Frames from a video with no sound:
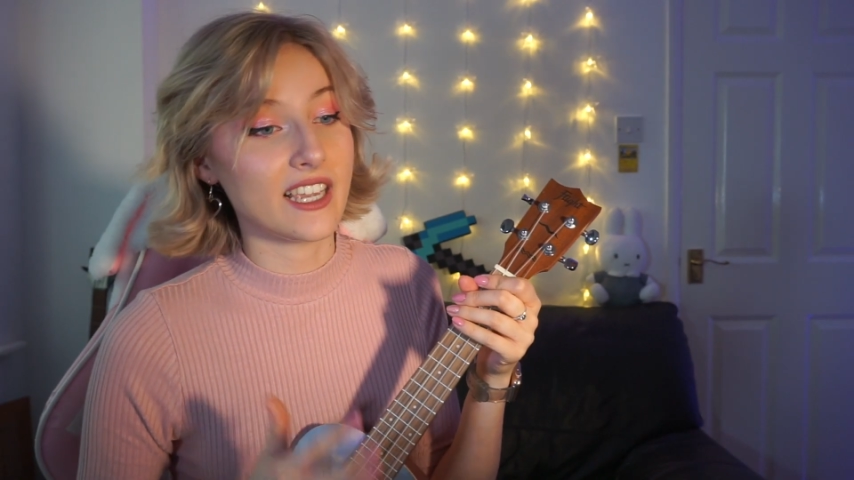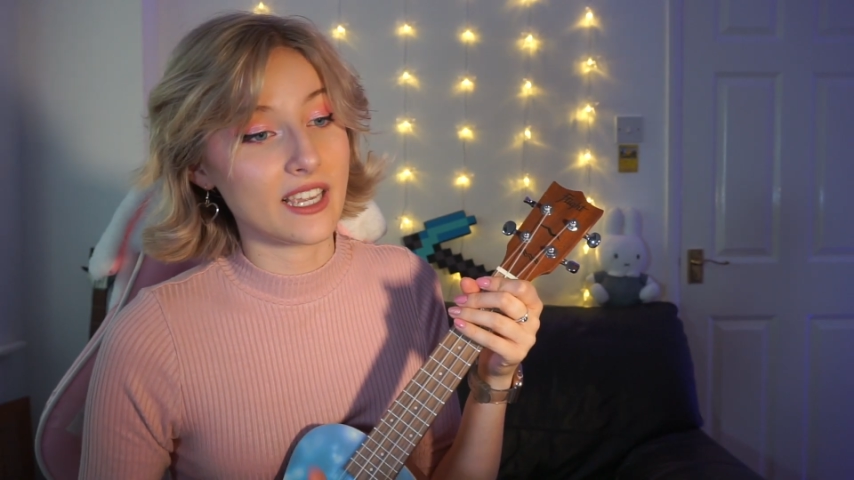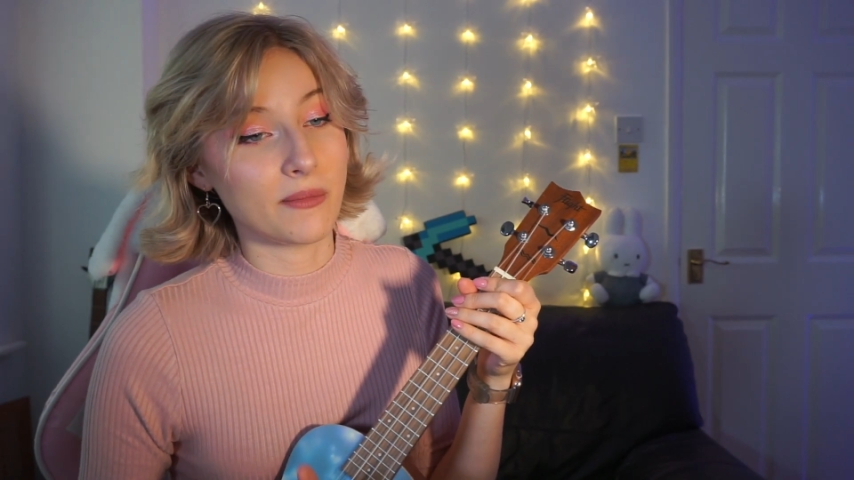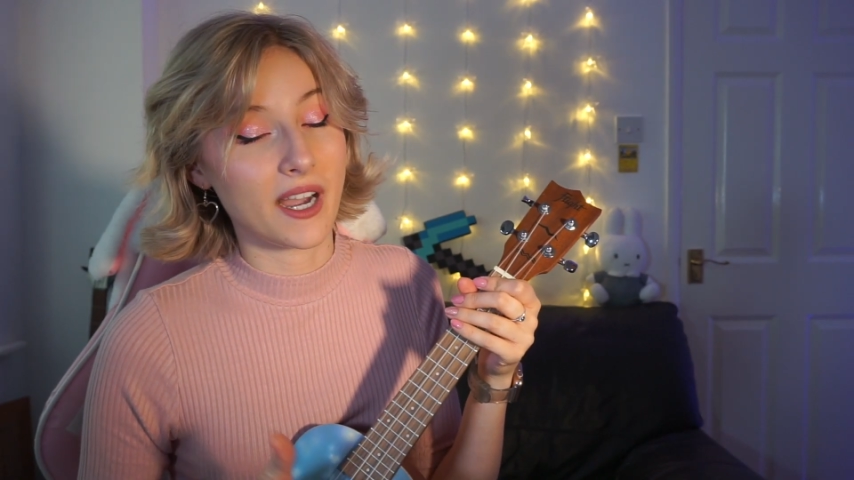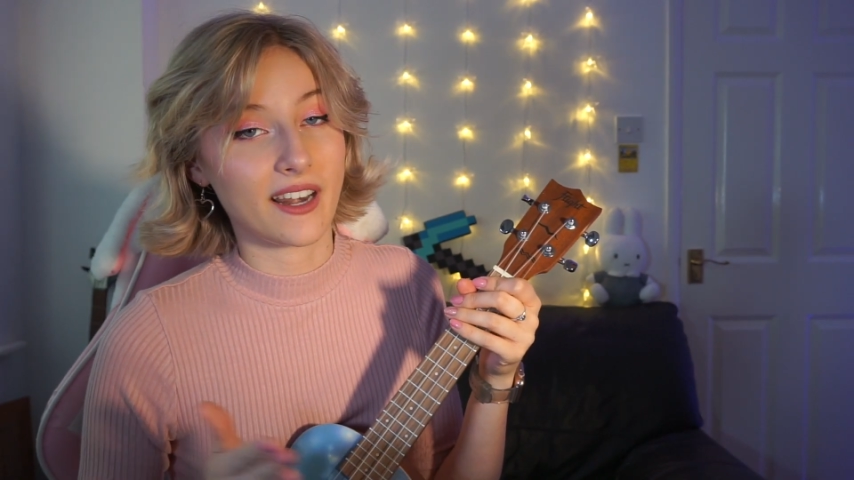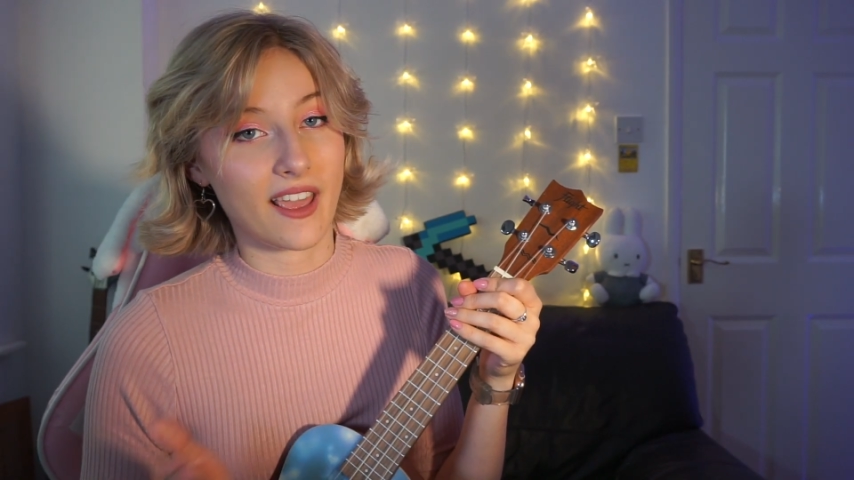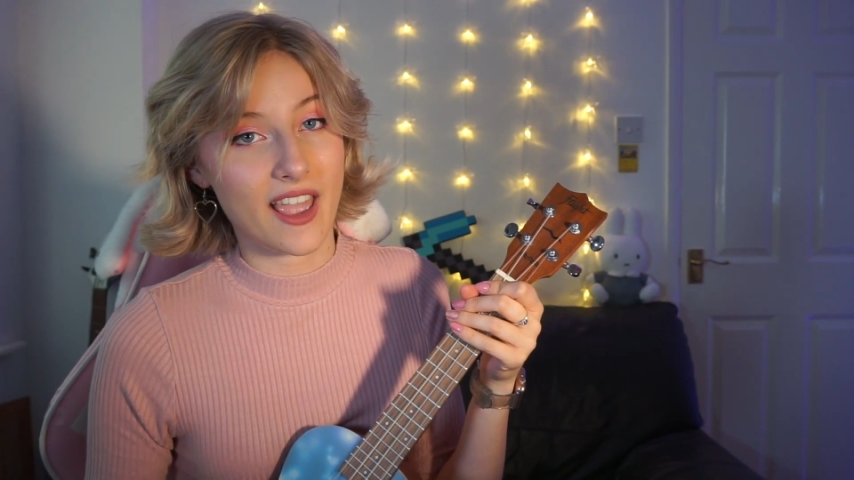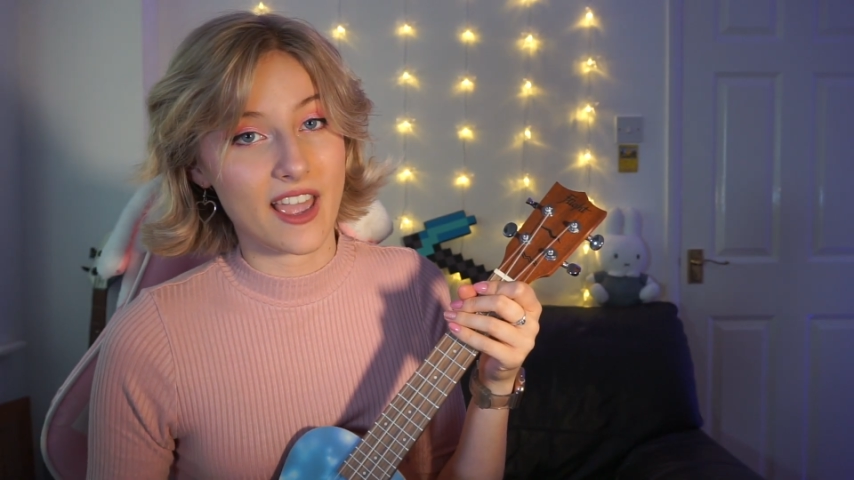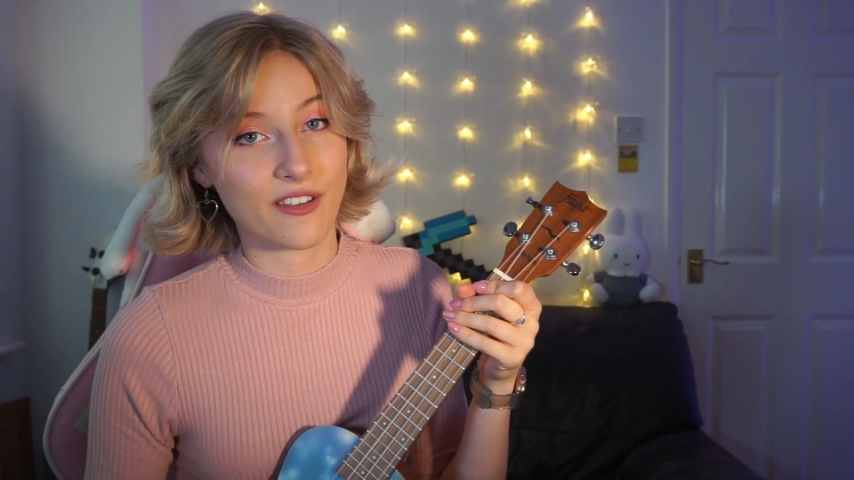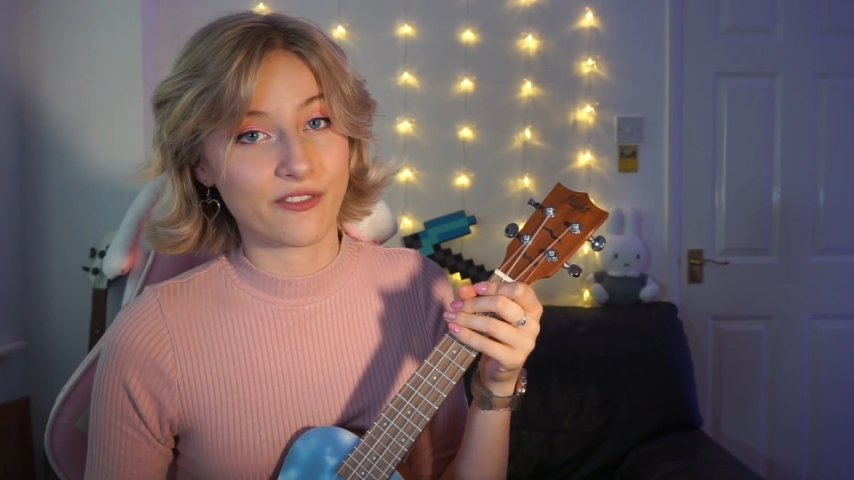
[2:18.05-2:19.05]
E minor,
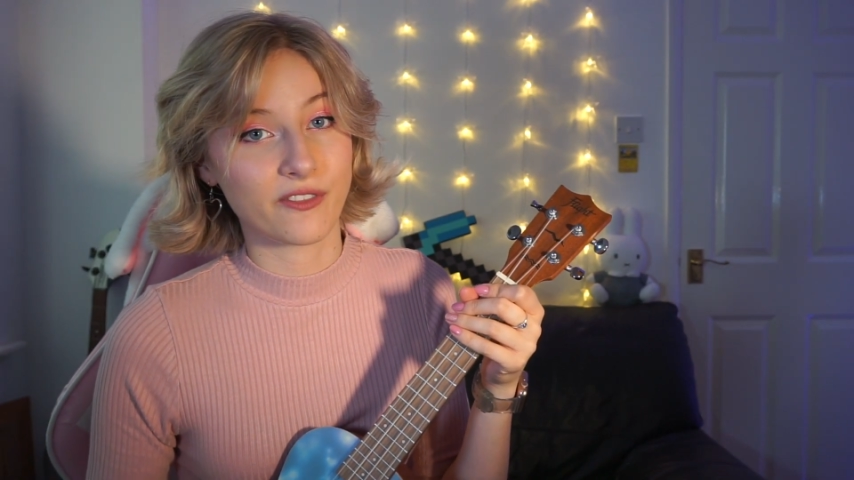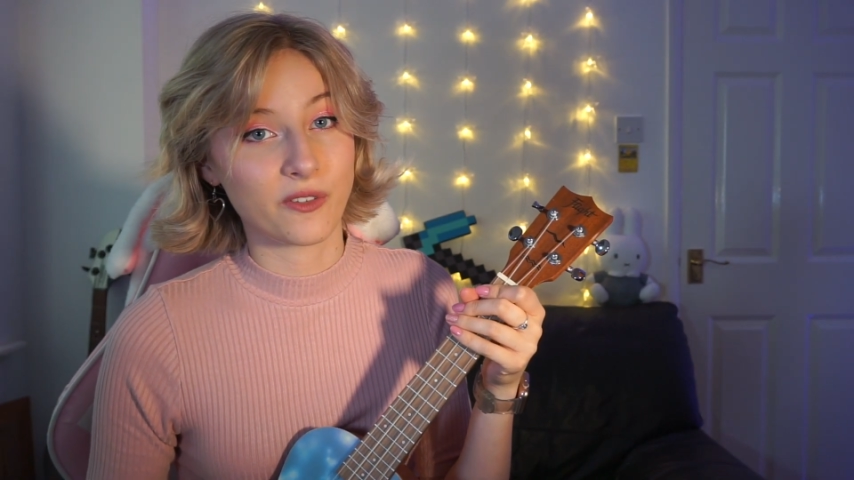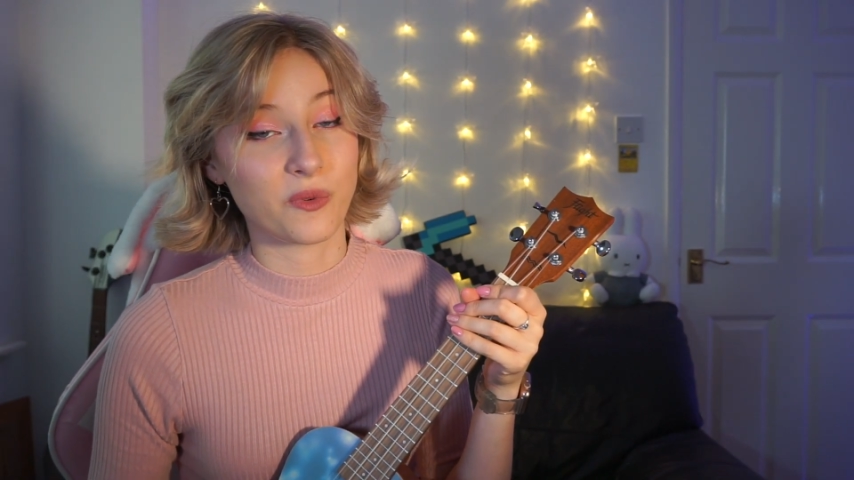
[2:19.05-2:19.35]
F,